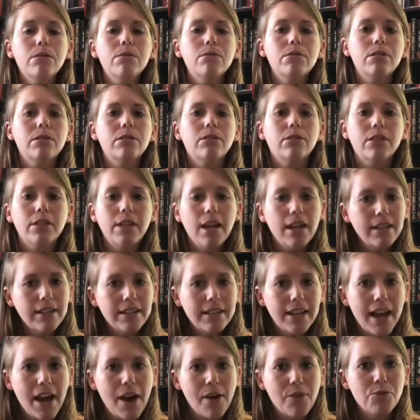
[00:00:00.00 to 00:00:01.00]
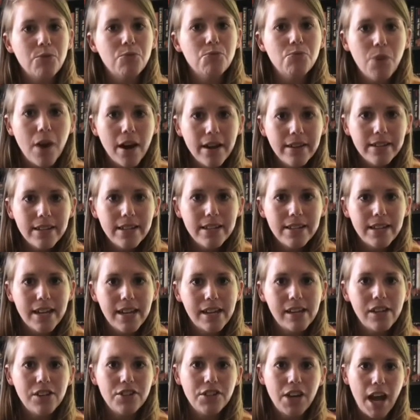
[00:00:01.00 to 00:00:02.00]
to learn how to count 1 to
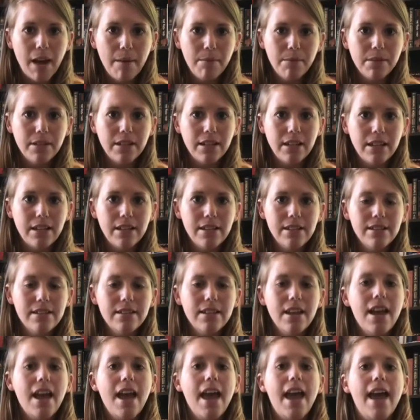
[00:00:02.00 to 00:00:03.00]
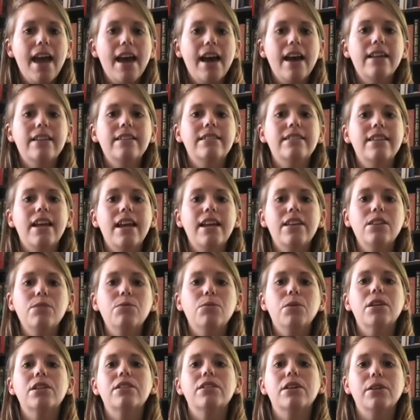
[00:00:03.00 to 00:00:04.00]
10 in Japanese and say the
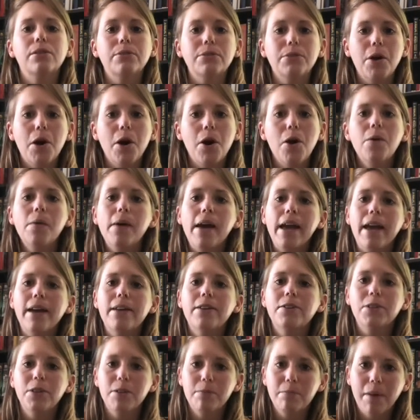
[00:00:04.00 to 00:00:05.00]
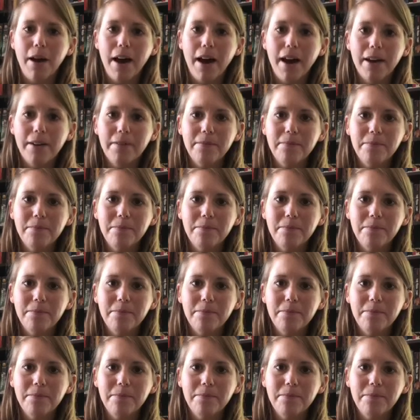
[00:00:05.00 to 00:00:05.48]
words hello and goodbye.